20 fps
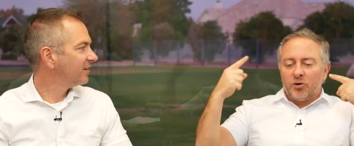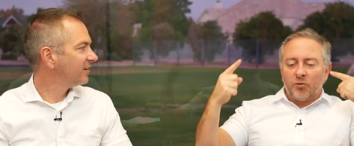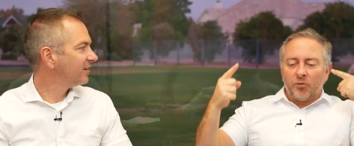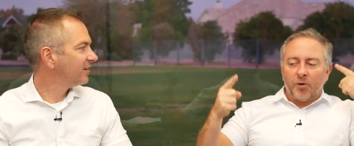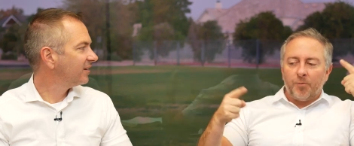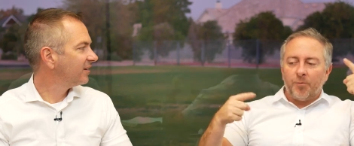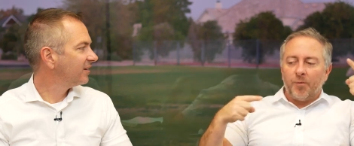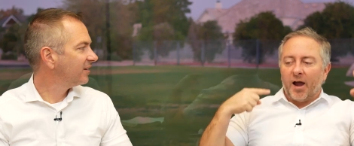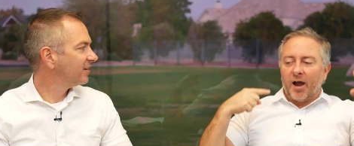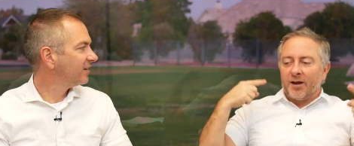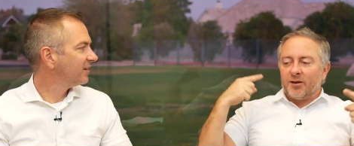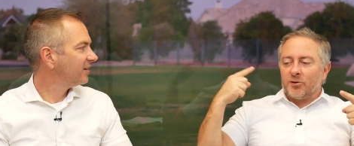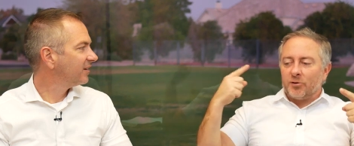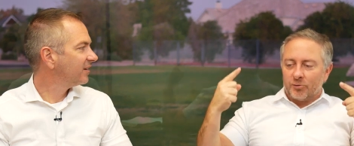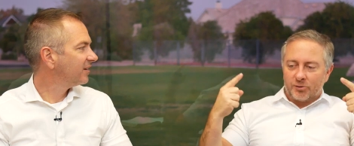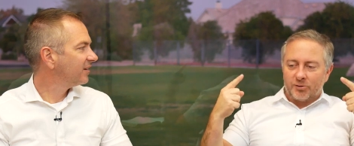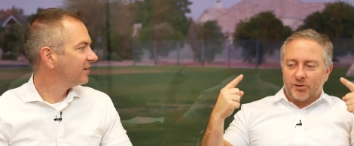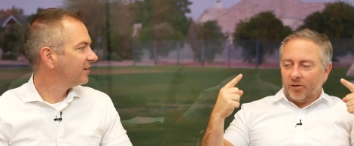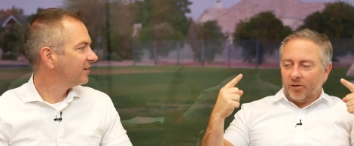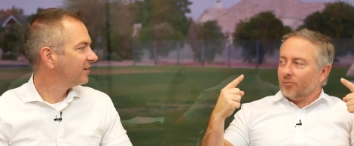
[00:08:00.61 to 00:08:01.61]
Speaker 1: to remind
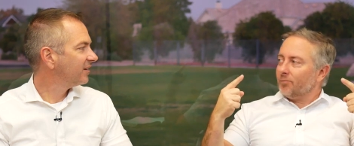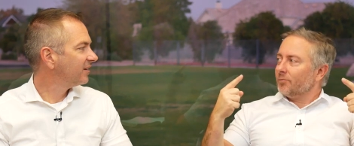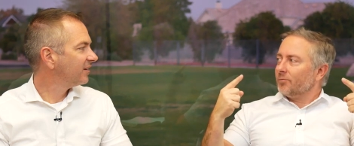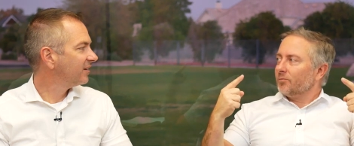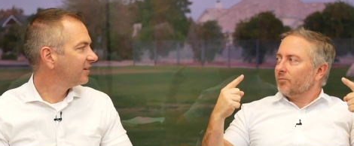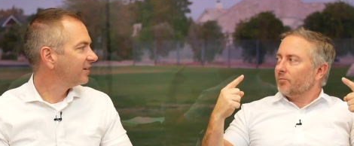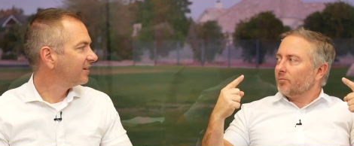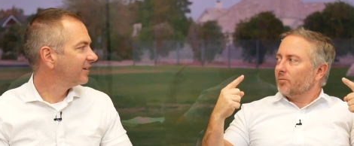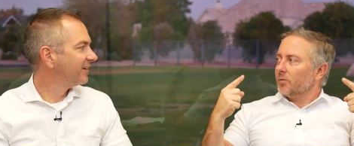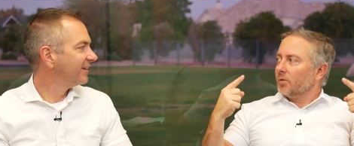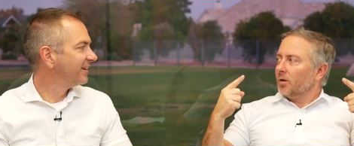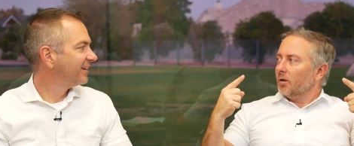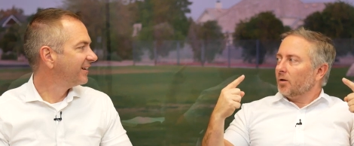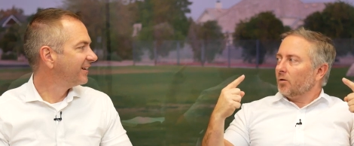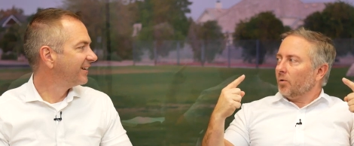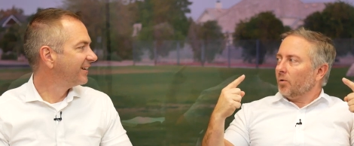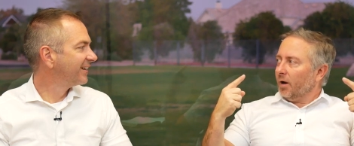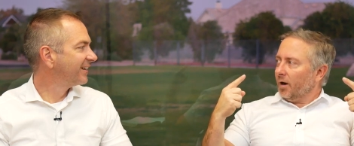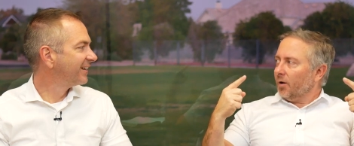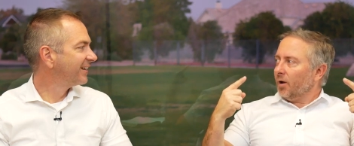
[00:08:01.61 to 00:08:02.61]
yourself,
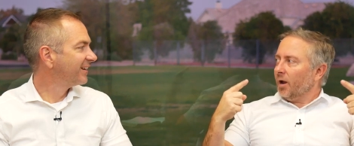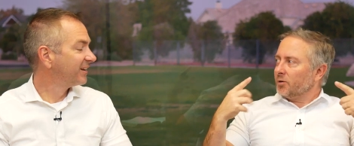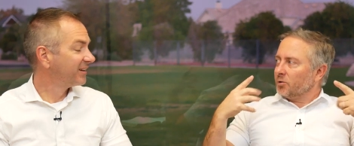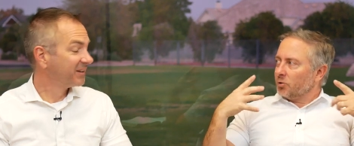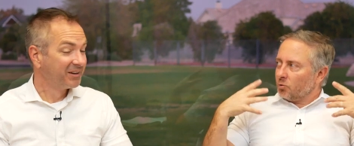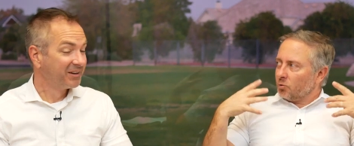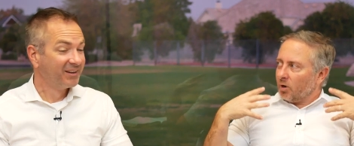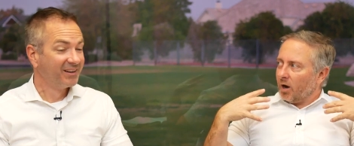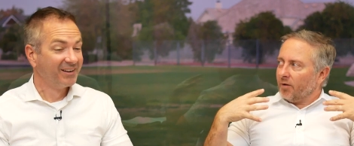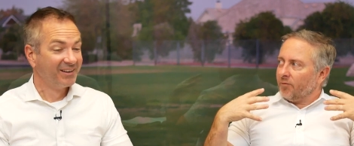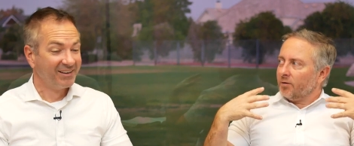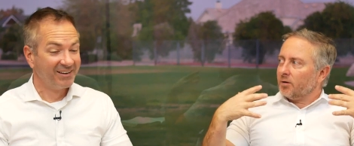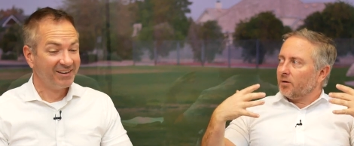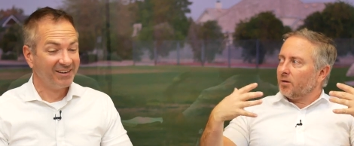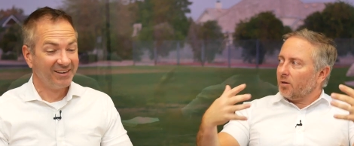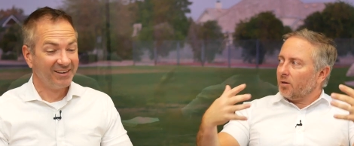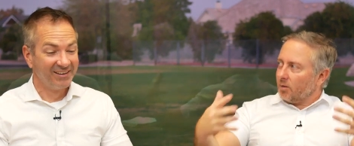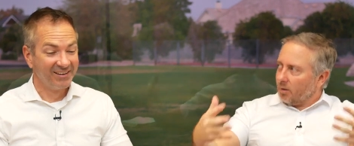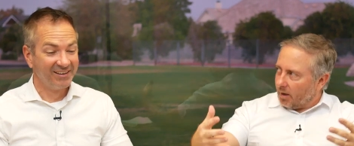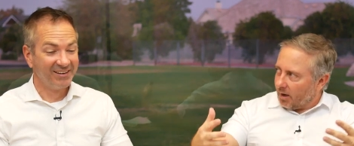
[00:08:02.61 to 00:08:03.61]
right? As you're driving to the
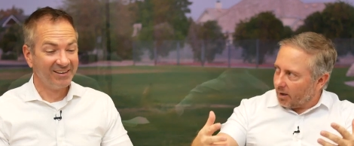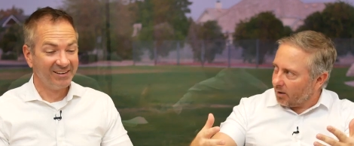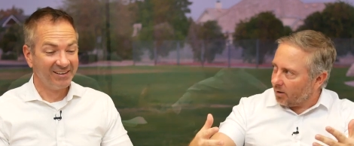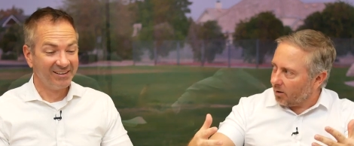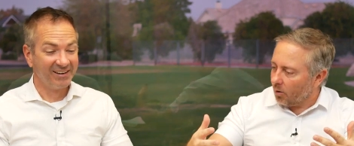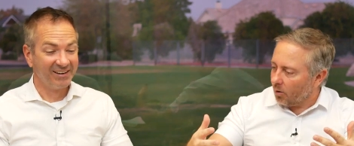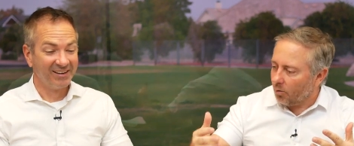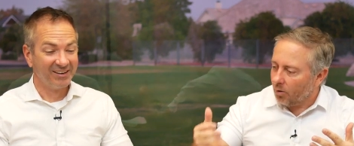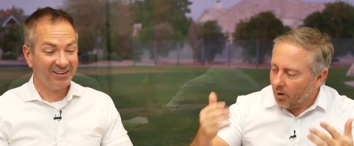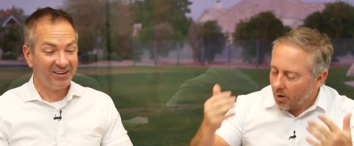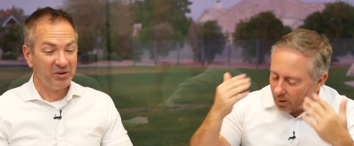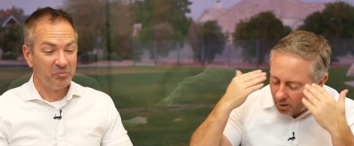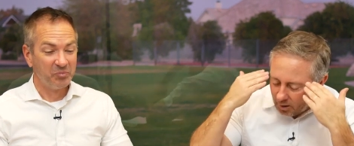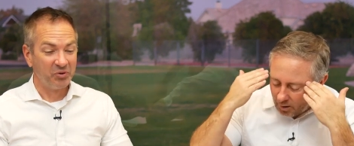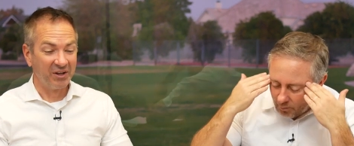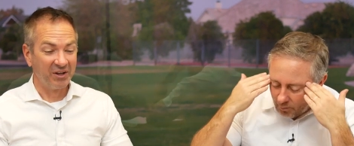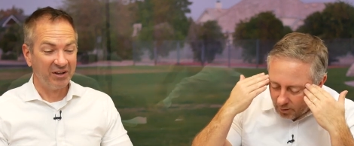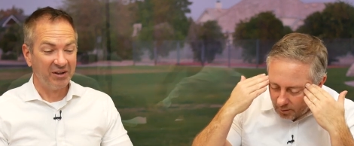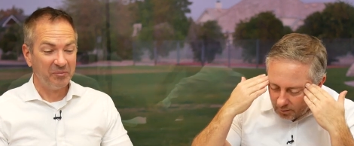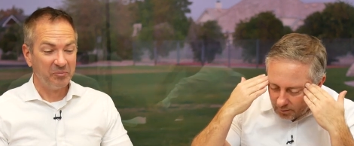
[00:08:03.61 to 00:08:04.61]
thing, go, yeah. you put
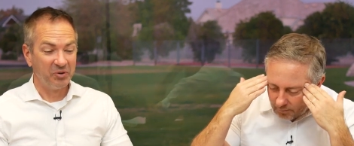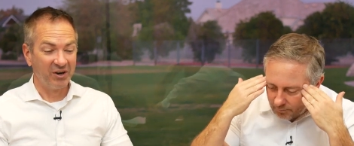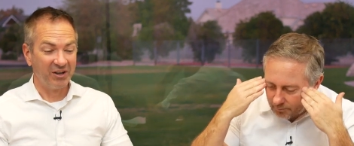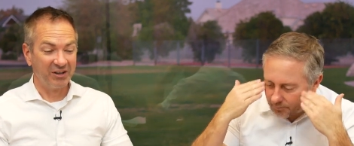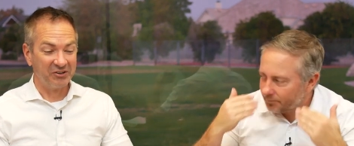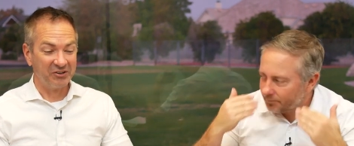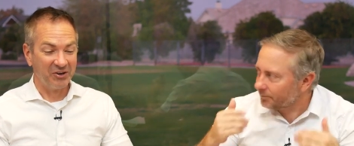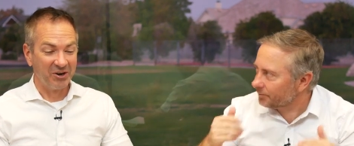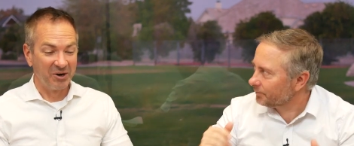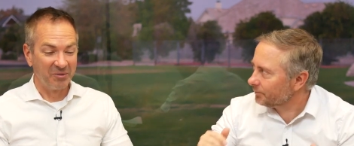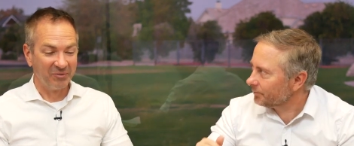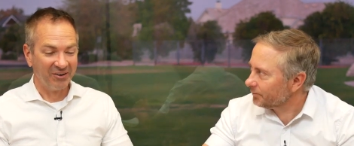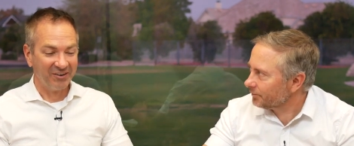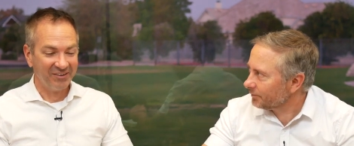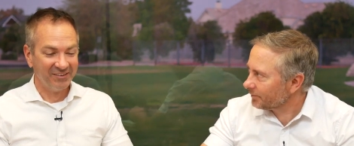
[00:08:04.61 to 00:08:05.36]
know on,
Speaker 2: what? Put on your armor.